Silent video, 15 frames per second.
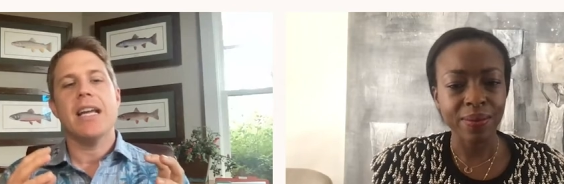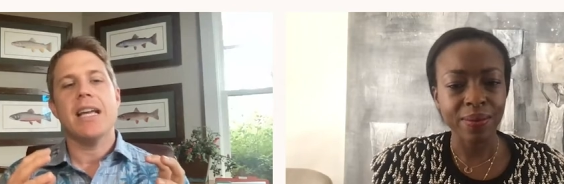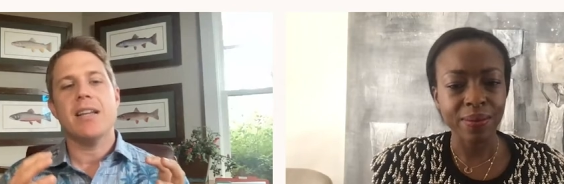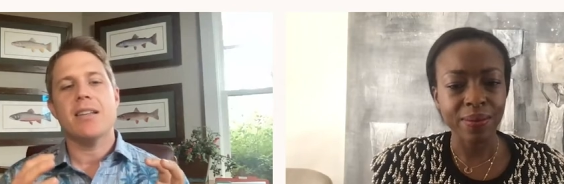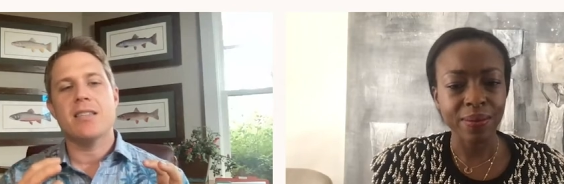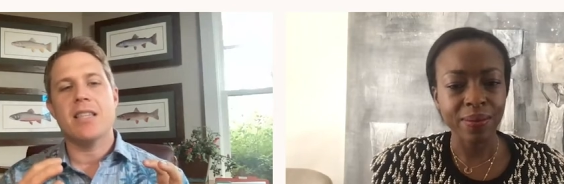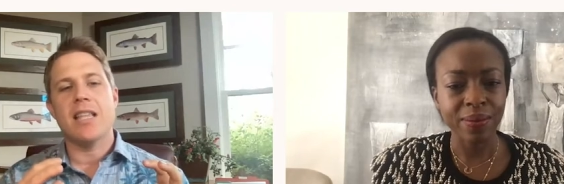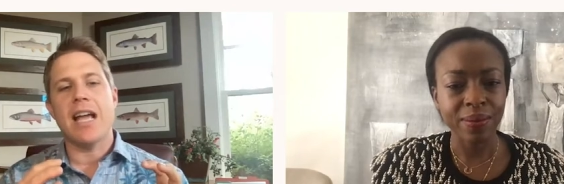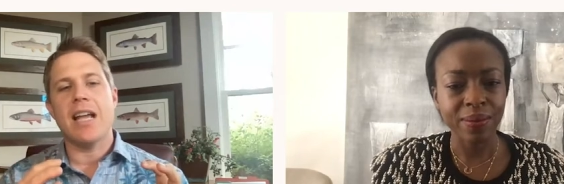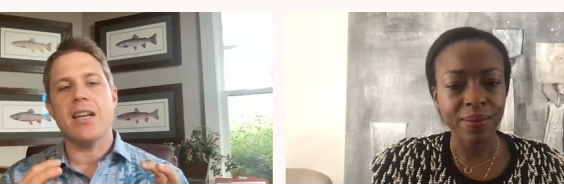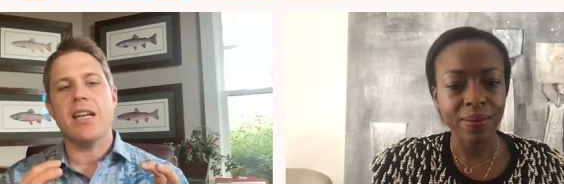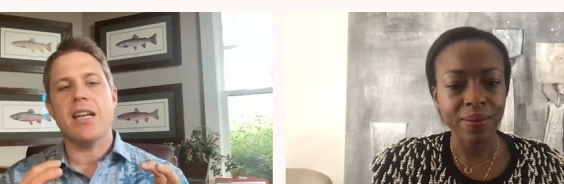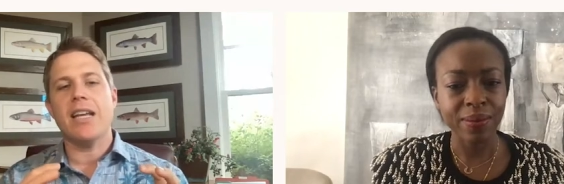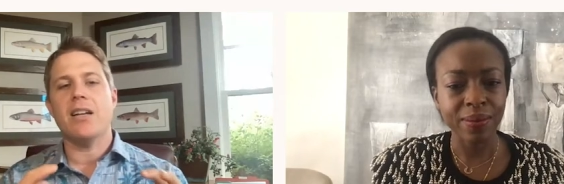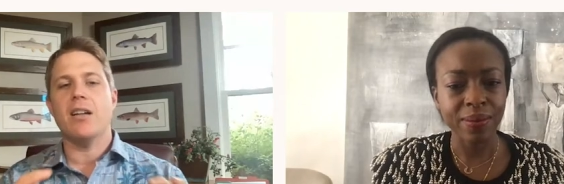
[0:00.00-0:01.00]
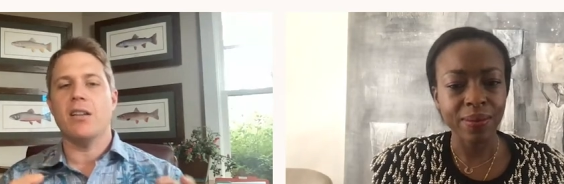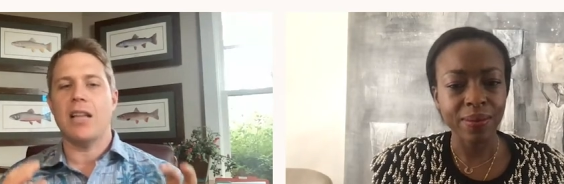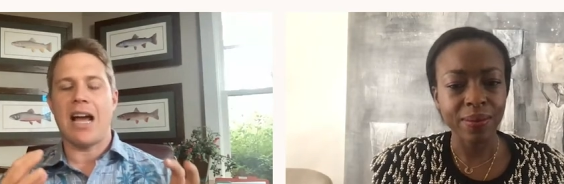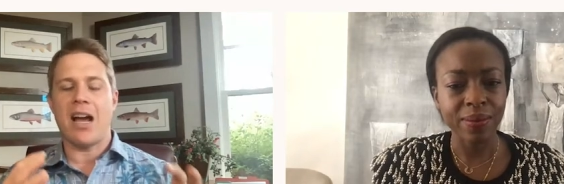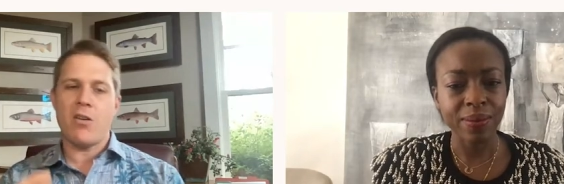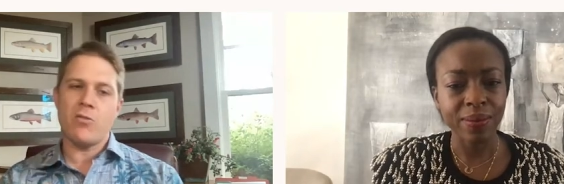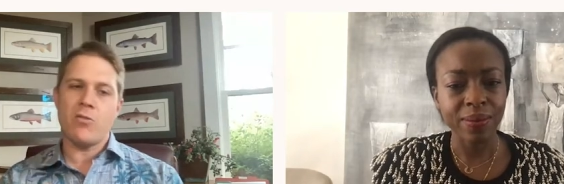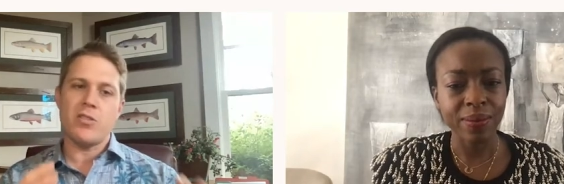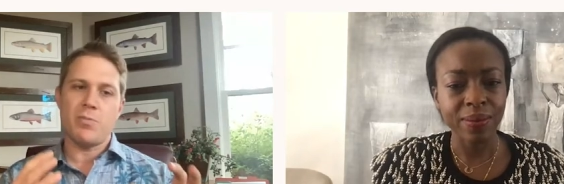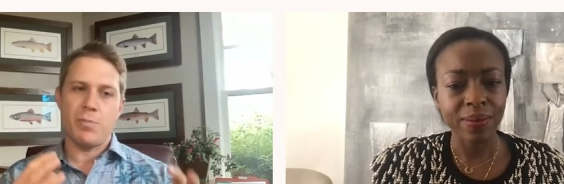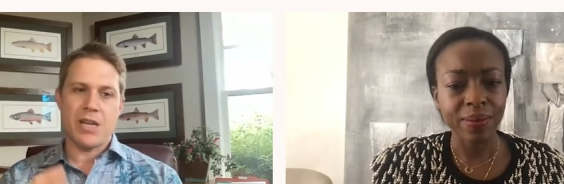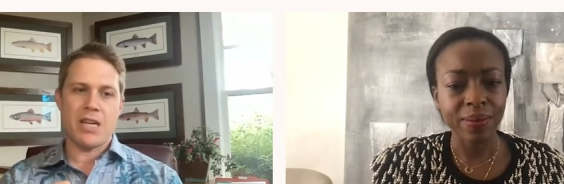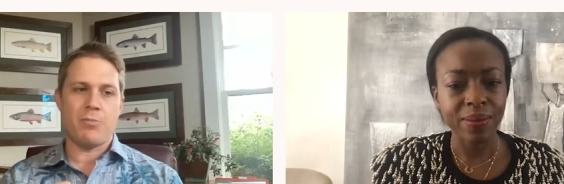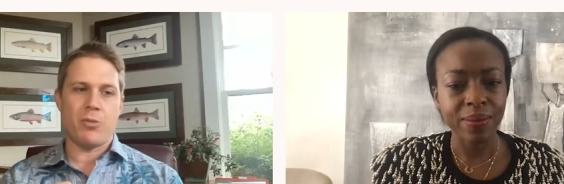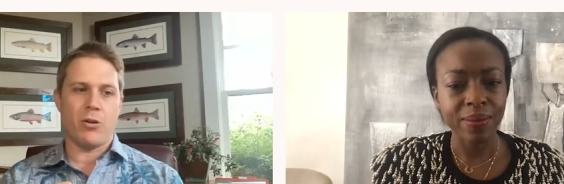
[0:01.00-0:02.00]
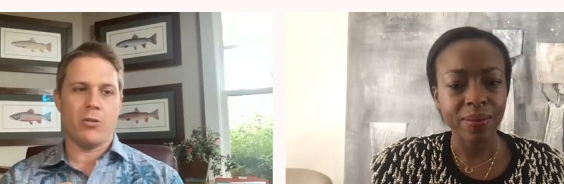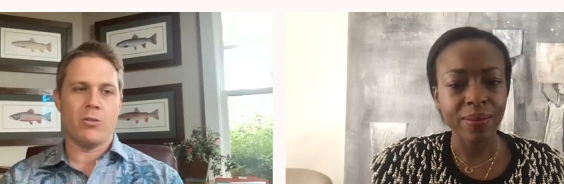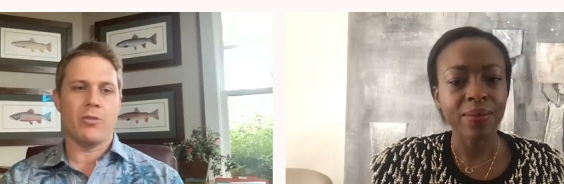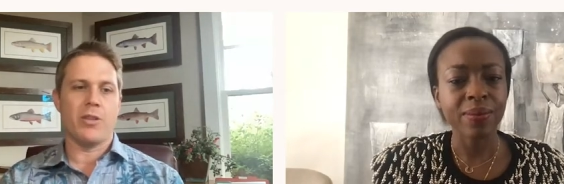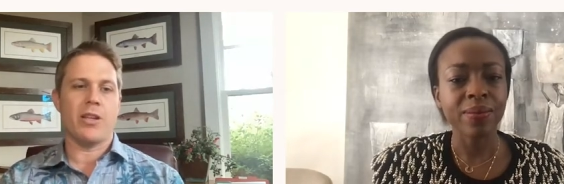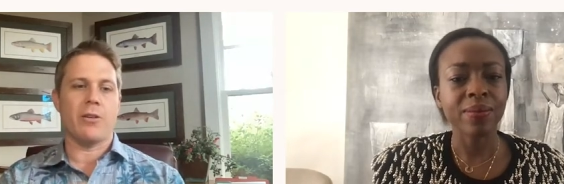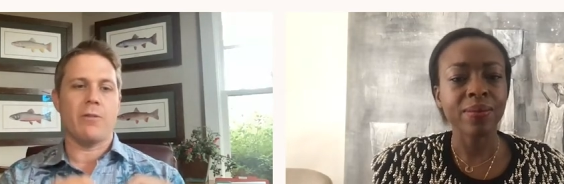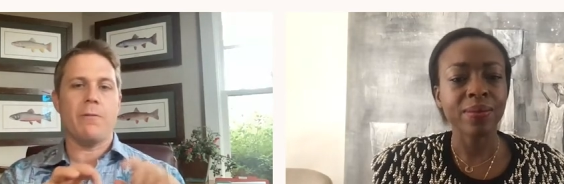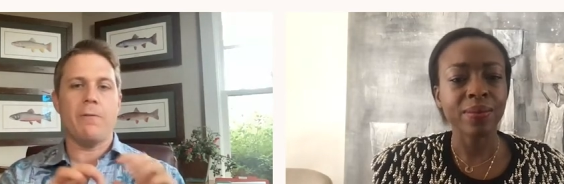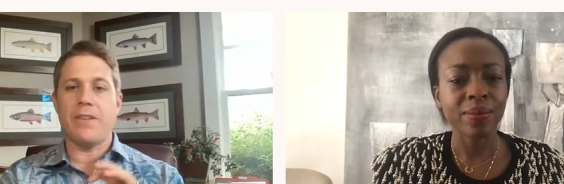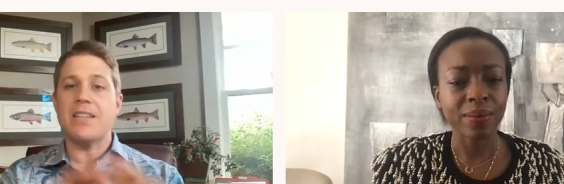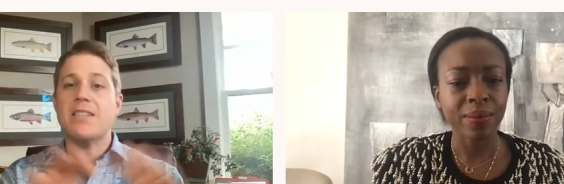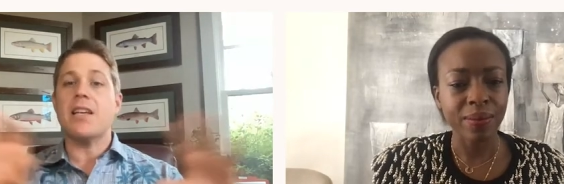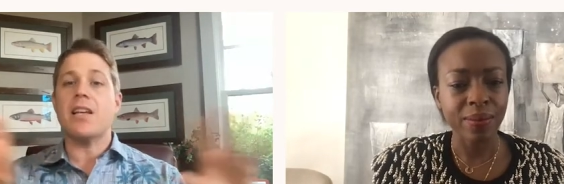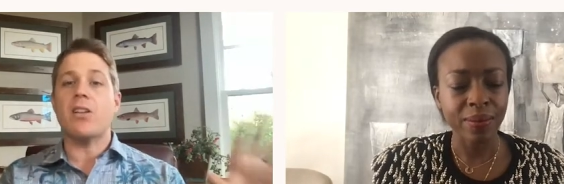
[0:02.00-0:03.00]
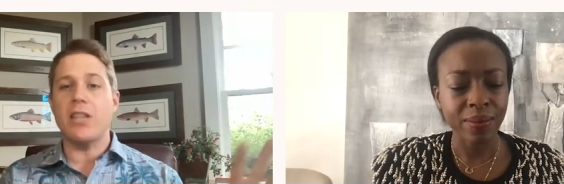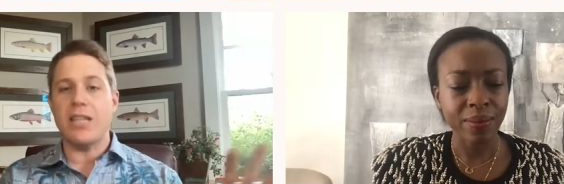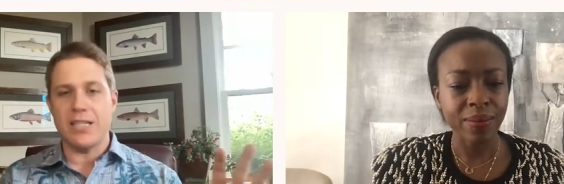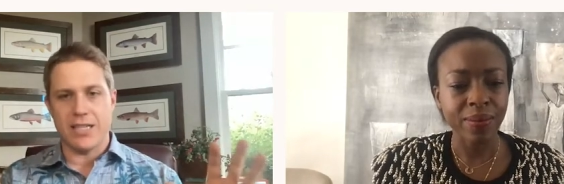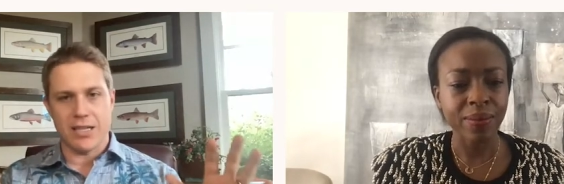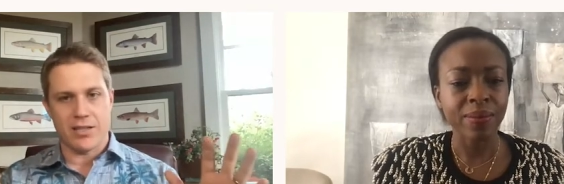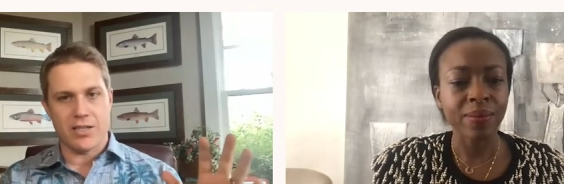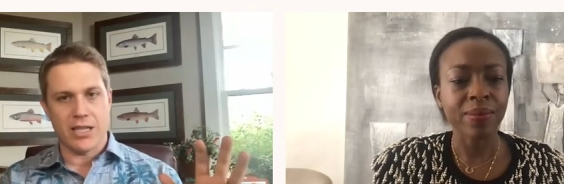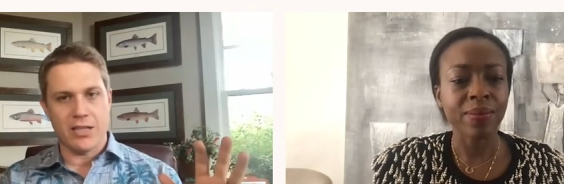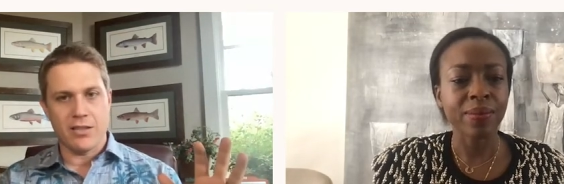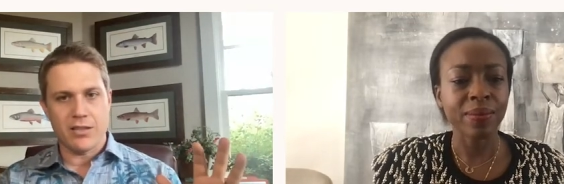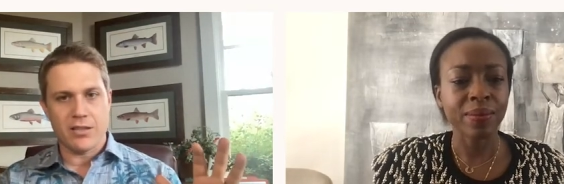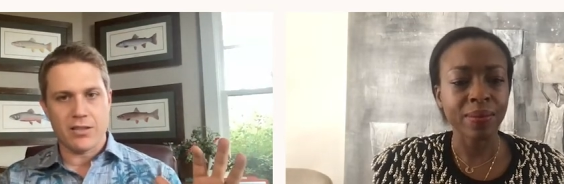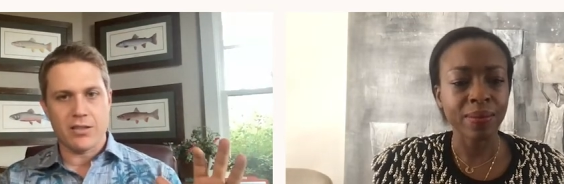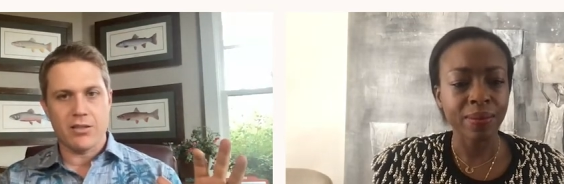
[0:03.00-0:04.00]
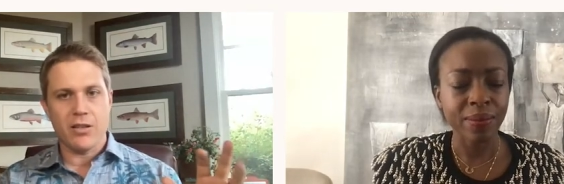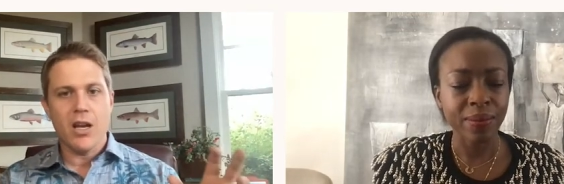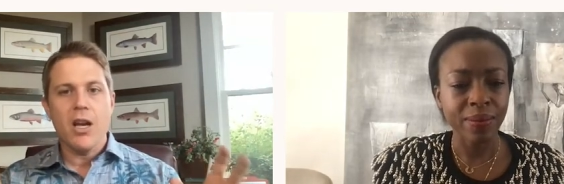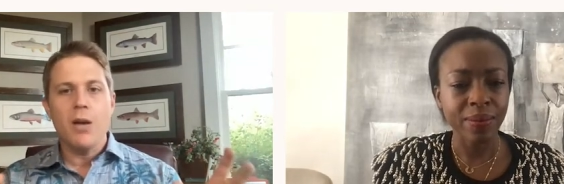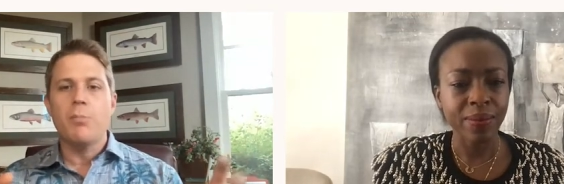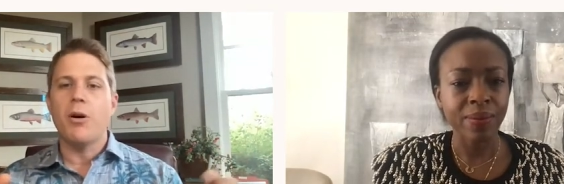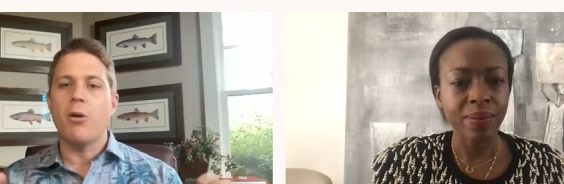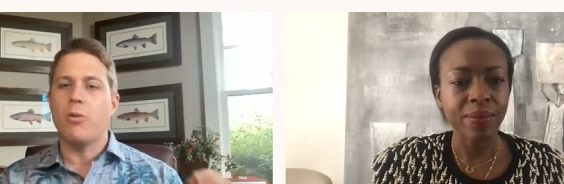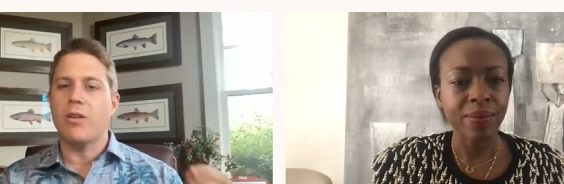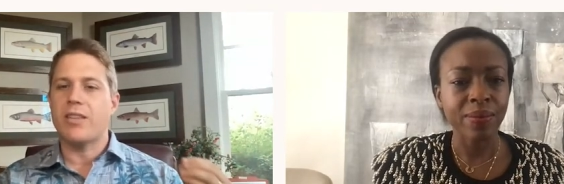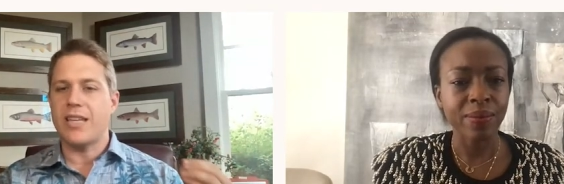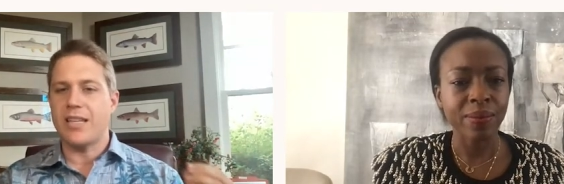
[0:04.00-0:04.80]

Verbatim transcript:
Speaker 1: Is that it allows people that are physically distanced, but with